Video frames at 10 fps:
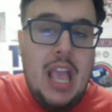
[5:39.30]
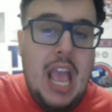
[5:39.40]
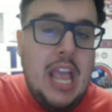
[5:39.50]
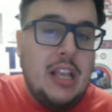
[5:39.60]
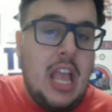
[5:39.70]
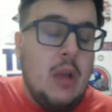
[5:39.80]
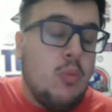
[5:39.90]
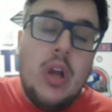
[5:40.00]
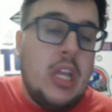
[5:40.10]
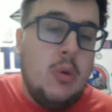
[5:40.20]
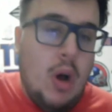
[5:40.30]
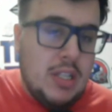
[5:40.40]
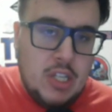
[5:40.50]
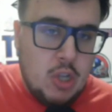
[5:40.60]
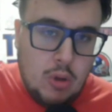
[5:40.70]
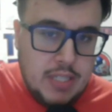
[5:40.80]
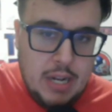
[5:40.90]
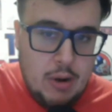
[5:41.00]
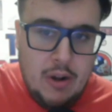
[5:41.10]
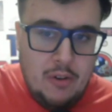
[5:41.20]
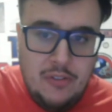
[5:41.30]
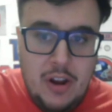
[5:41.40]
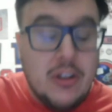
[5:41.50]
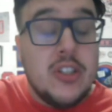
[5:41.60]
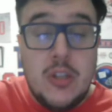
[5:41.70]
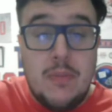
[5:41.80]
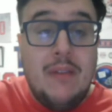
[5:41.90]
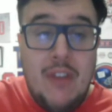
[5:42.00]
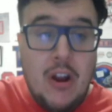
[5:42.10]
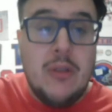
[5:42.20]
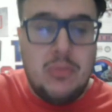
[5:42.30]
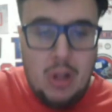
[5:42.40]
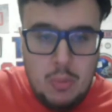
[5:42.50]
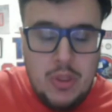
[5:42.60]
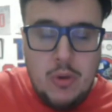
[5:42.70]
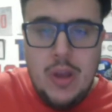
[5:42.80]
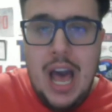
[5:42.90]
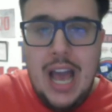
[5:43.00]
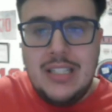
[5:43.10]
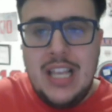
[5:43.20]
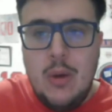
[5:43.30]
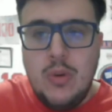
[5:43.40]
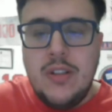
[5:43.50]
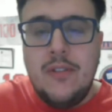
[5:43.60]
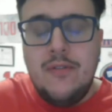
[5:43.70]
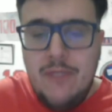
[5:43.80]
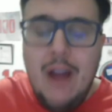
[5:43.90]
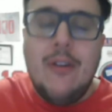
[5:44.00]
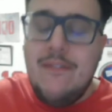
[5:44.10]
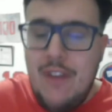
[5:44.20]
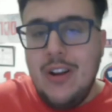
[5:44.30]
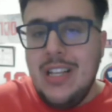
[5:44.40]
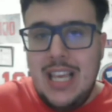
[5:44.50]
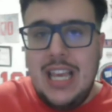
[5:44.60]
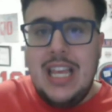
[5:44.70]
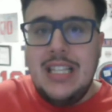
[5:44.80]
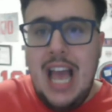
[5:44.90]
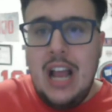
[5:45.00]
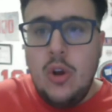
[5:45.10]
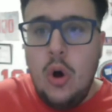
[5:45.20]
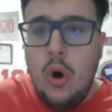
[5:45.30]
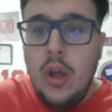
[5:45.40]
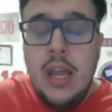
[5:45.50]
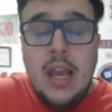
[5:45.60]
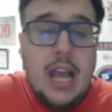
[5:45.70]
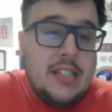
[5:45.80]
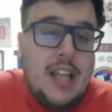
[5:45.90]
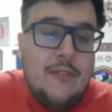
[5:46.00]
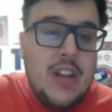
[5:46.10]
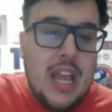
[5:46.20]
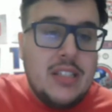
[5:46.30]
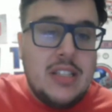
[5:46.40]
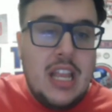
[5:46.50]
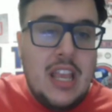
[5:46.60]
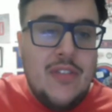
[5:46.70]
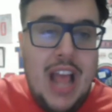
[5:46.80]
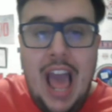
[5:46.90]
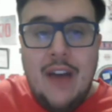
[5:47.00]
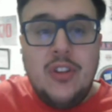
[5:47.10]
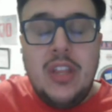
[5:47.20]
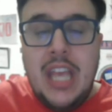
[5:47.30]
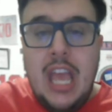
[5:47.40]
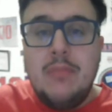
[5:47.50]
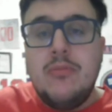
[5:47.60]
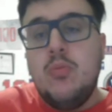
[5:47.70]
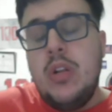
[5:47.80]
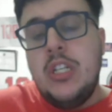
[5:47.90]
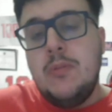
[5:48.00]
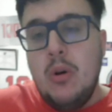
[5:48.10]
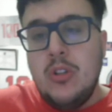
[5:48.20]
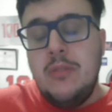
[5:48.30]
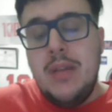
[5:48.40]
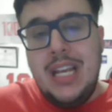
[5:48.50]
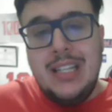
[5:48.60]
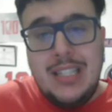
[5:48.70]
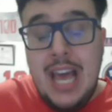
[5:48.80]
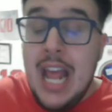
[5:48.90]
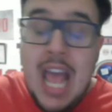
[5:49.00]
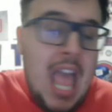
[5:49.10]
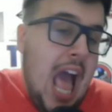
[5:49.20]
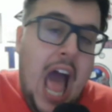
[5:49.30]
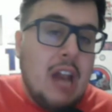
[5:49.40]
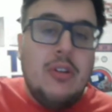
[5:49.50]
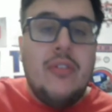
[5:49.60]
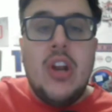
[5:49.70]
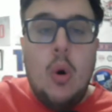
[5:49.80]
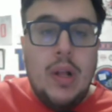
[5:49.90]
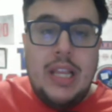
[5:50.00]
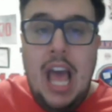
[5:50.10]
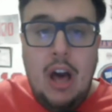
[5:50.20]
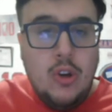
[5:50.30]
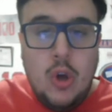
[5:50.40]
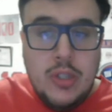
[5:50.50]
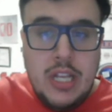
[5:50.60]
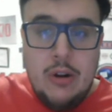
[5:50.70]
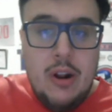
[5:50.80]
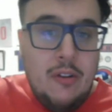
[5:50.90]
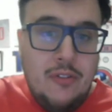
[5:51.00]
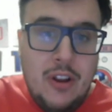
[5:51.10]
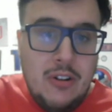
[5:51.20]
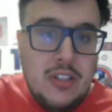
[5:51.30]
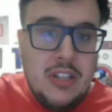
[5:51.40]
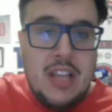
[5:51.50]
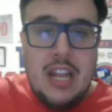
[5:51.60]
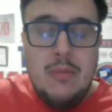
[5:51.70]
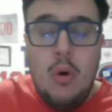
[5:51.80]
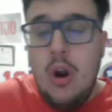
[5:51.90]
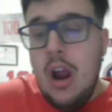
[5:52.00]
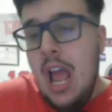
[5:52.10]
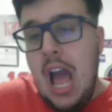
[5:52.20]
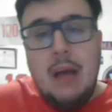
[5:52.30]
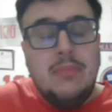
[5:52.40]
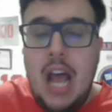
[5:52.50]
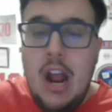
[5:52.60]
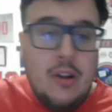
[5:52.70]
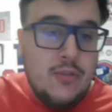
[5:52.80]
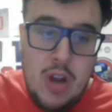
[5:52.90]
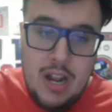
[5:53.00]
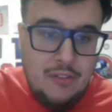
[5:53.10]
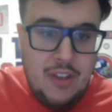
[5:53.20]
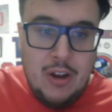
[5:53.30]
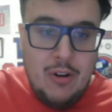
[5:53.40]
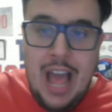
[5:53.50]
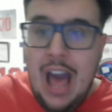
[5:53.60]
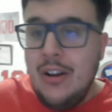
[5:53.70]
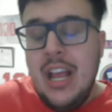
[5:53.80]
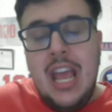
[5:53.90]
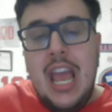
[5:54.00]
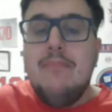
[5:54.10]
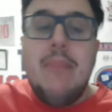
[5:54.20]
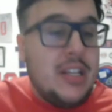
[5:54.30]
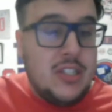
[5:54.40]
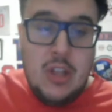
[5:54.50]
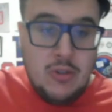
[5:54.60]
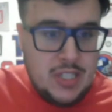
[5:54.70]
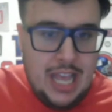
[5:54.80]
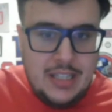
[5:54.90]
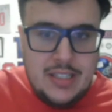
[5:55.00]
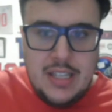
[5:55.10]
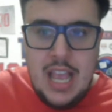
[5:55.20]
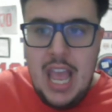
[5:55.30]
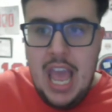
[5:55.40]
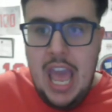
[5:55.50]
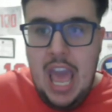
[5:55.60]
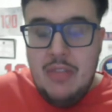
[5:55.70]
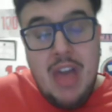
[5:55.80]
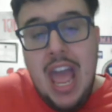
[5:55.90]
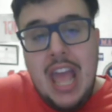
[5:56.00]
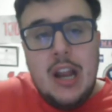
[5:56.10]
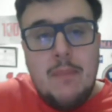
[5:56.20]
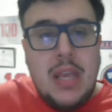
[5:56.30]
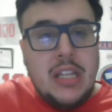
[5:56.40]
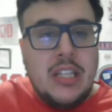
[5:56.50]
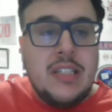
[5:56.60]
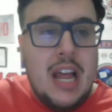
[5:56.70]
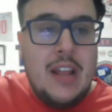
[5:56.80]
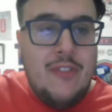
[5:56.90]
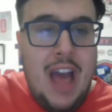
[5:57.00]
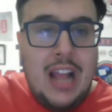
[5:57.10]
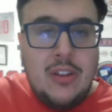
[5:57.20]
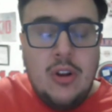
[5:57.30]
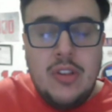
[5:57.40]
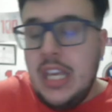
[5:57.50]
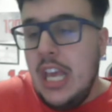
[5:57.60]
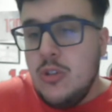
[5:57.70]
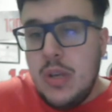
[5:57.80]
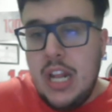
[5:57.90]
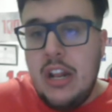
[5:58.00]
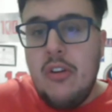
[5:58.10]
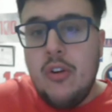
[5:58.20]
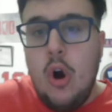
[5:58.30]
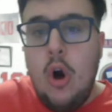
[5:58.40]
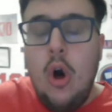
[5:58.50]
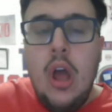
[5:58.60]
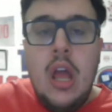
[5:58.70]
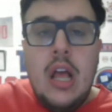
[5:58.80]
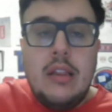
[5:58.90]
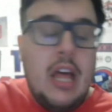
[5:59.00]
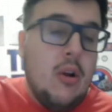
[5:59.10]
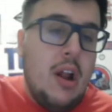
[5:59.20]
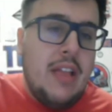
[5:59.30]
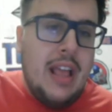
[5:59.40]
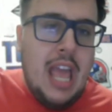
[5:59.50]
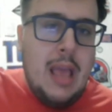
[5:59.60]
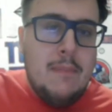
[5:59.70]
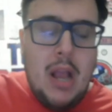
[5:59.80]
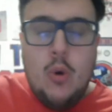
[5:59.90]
It really wasn't goaltender interference, to be very blunt with you guys. It was a very, very ticky-tack goal. And Stefan Nason, even after the game, when he spoke to the media, said, I don't even know what the hell goaltender interference is anymore. I'm tired of trying to figure it out. It makes no sense. And that ended up being the deciding factor. The Kings would get another goal later on in that game by